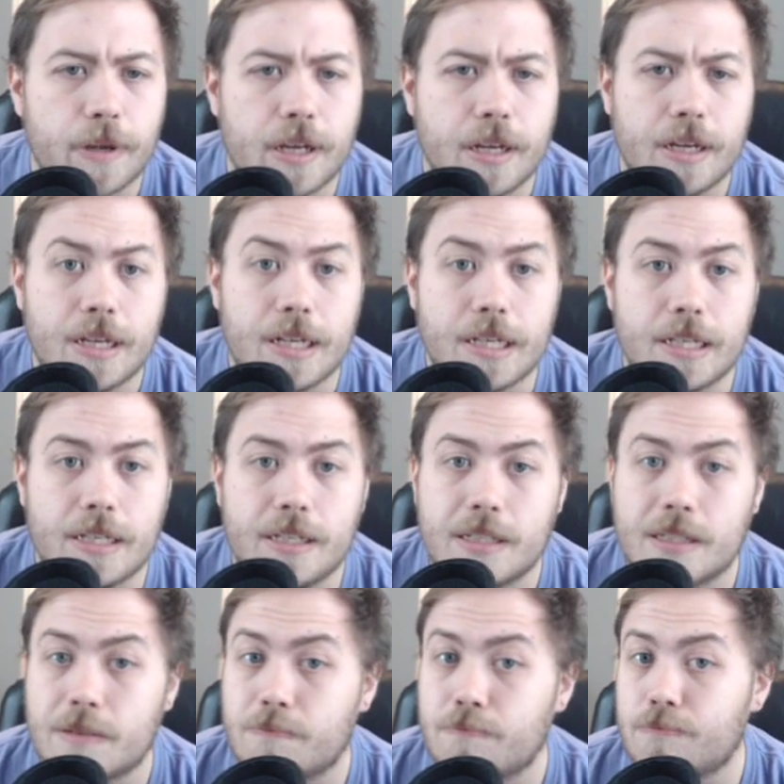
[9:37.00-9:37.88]

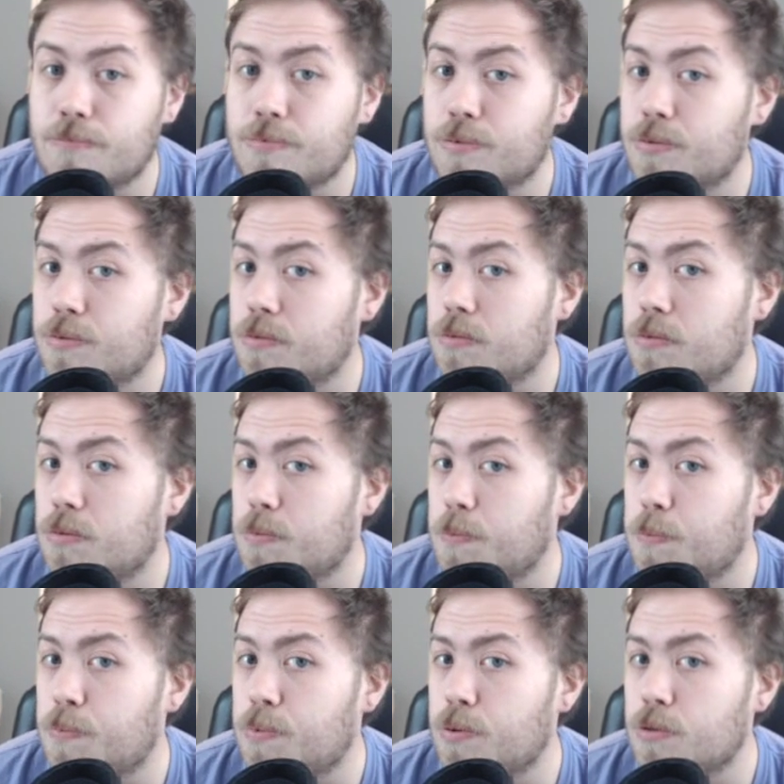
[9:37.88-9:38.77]
is
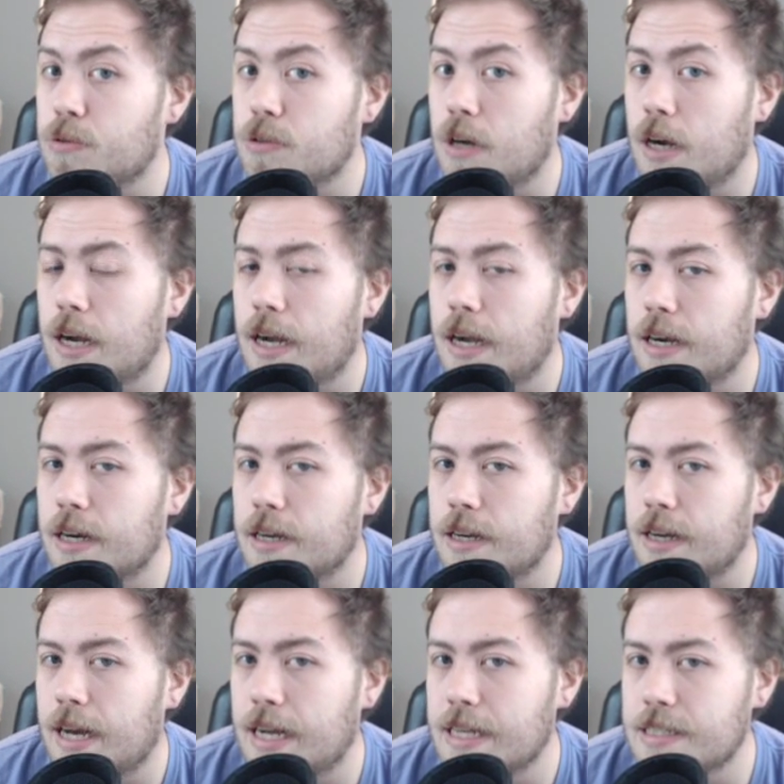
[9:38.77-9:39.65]

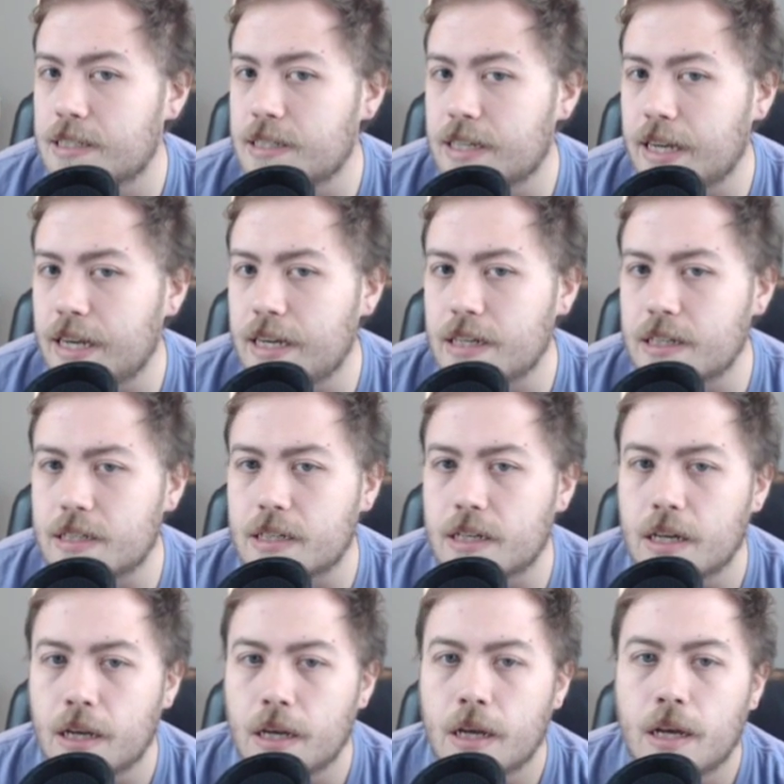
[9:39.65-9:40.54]
Prognosticate.
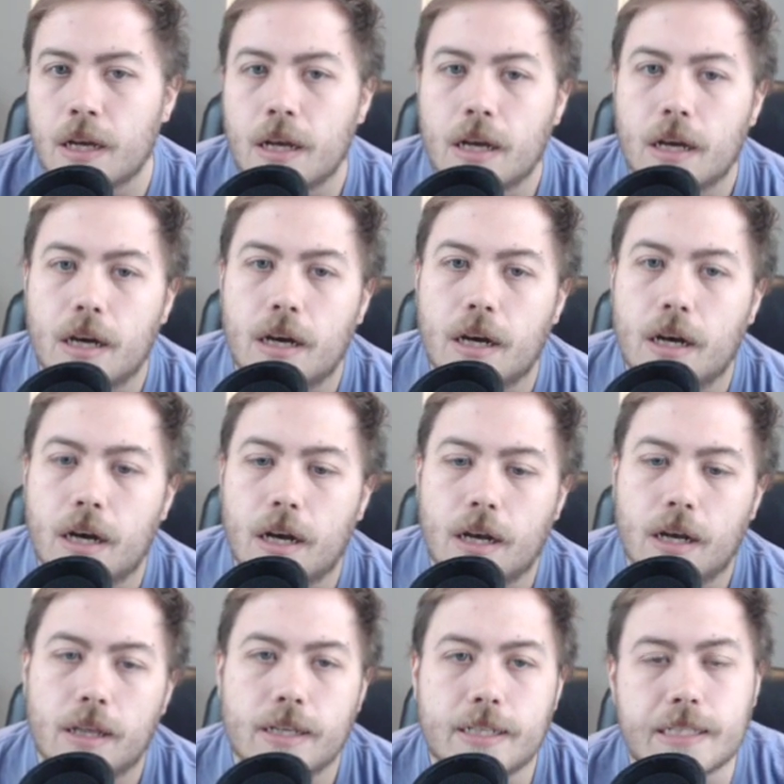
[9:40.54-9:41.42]

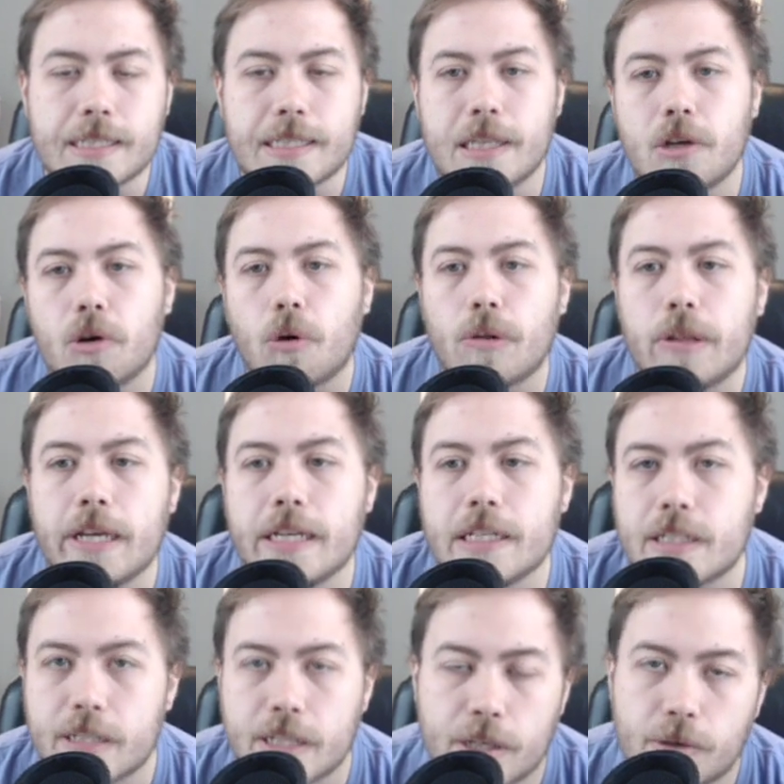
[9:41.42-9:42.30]
This is the only
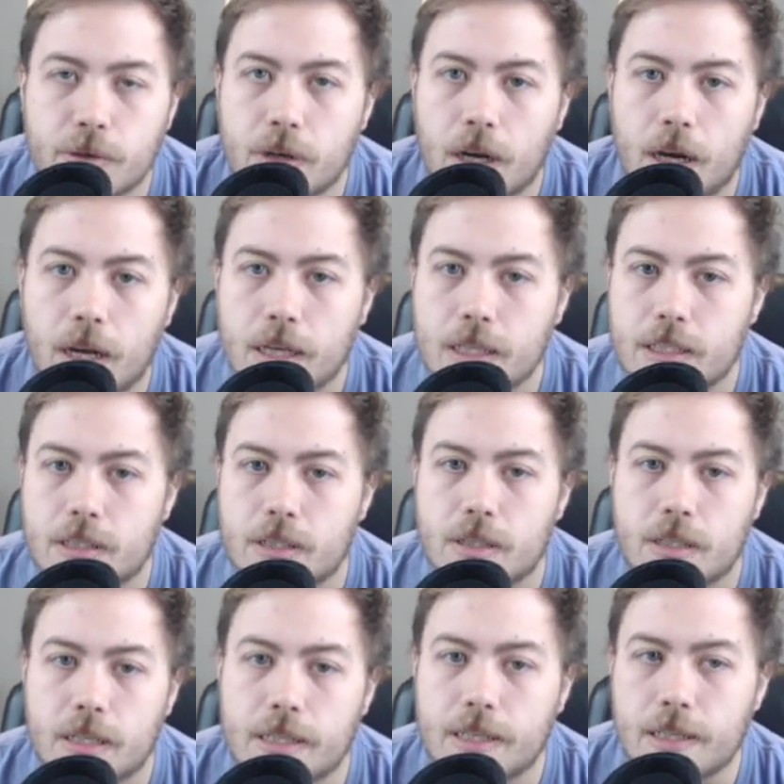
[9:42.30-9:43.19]
0
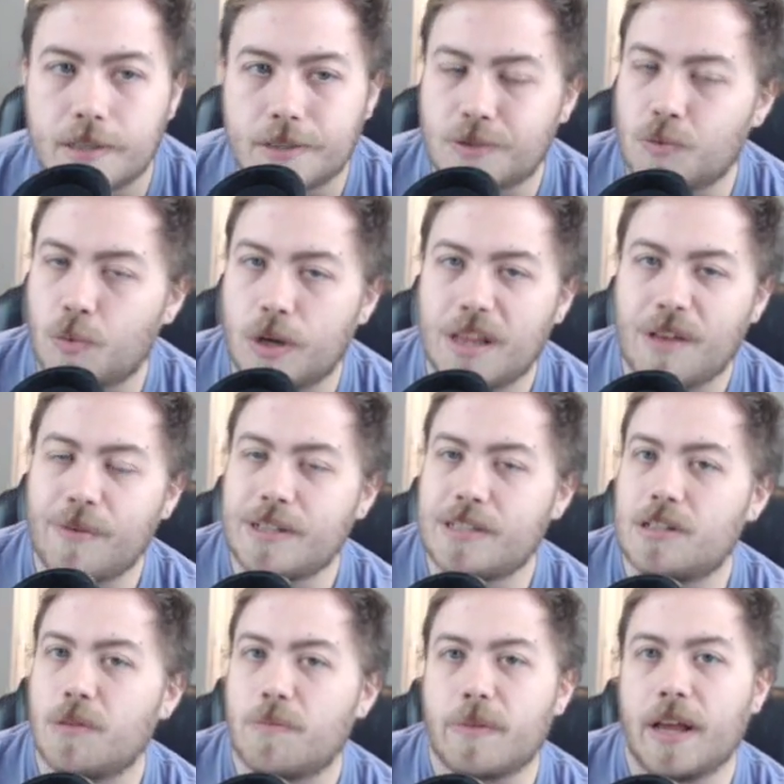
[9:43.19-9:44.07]
cost that deals 1 that we
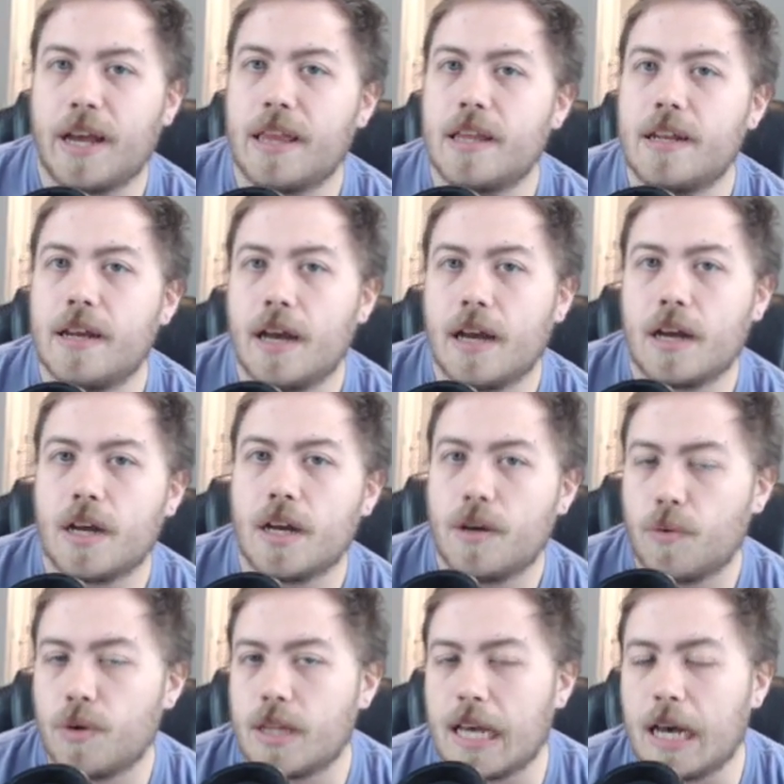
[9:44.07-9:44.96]
still play in the deck.
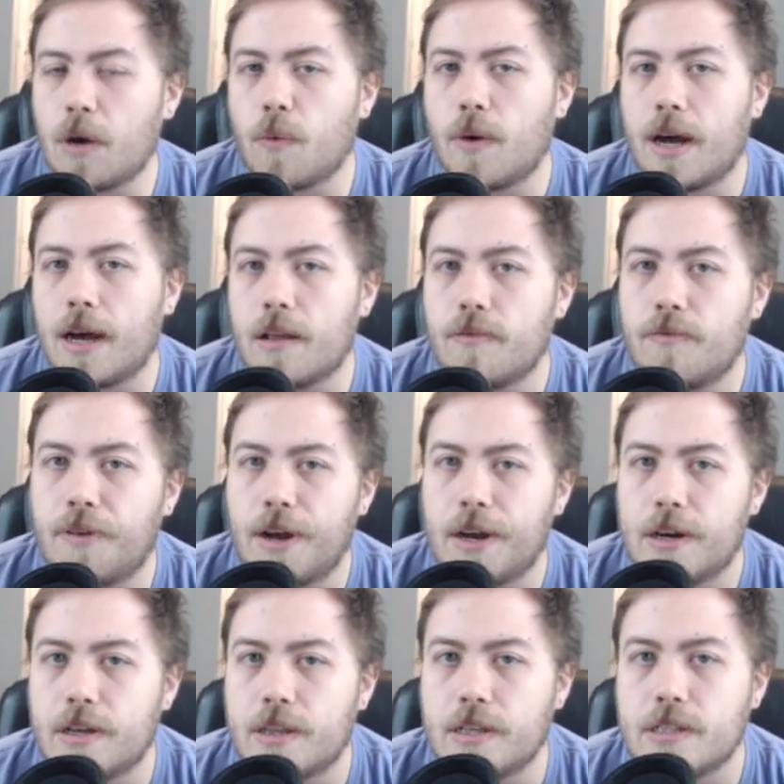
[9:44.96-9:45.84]
Without
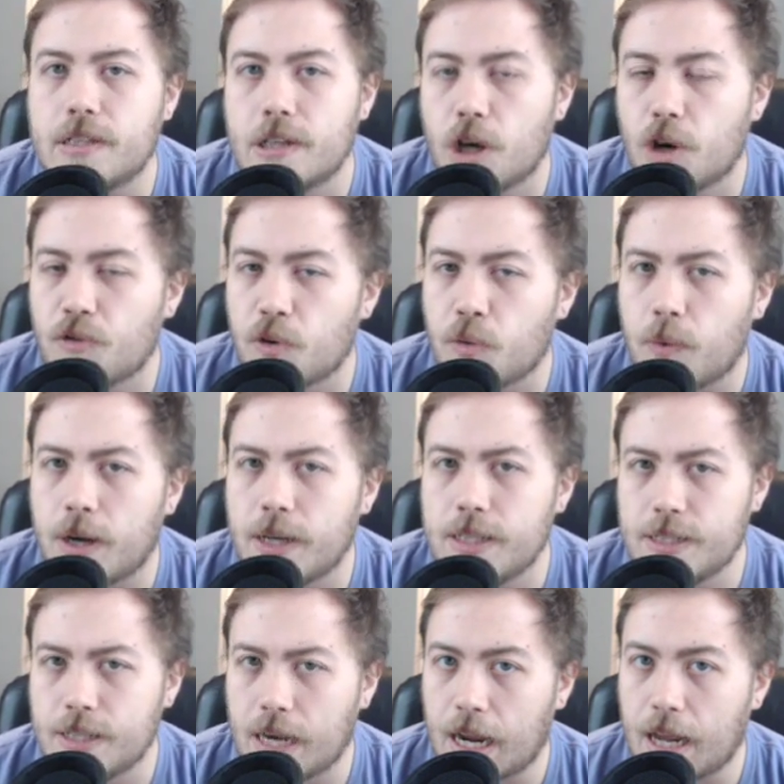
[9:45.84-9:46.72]
Wildfire, the 0 for
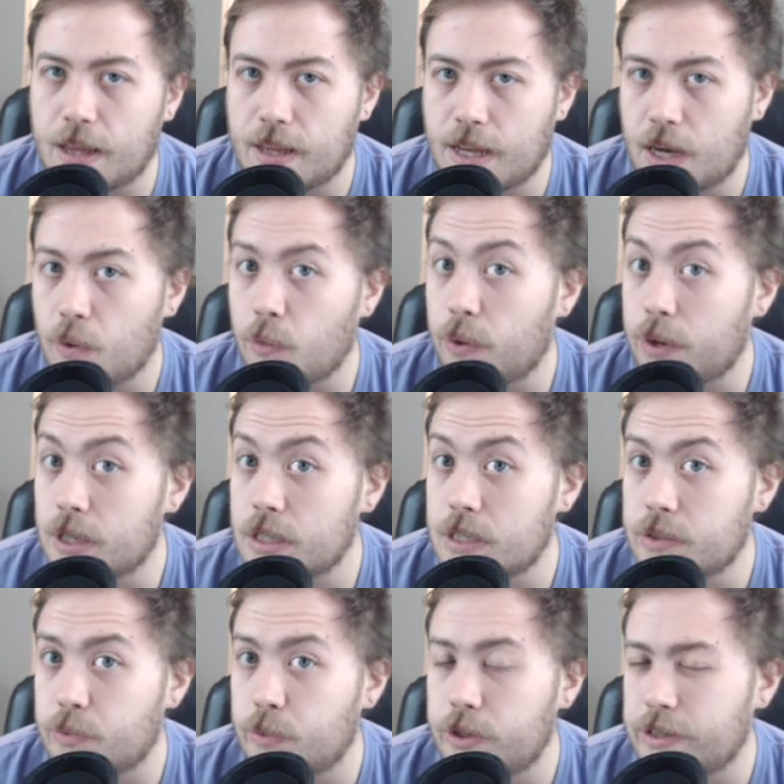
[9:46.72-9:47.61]
1s got a lot
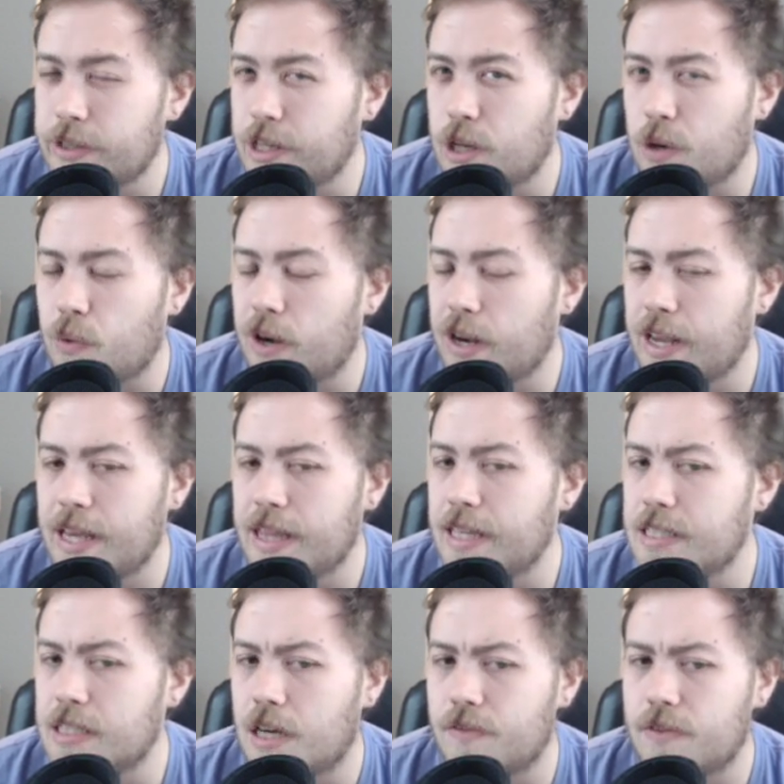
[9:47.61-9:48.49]
worse. We really don't want to hit
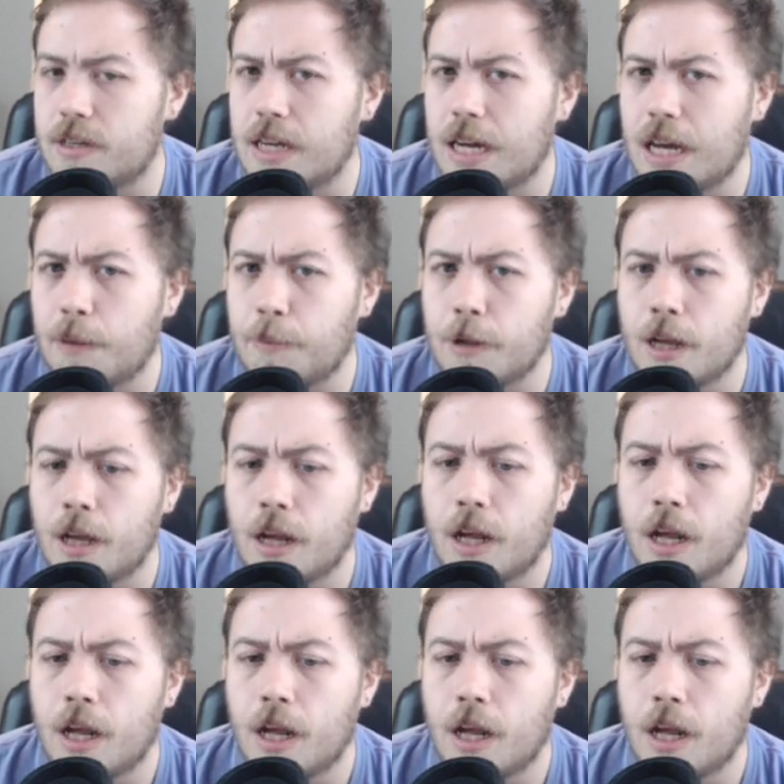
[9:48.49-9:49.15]
these off the top.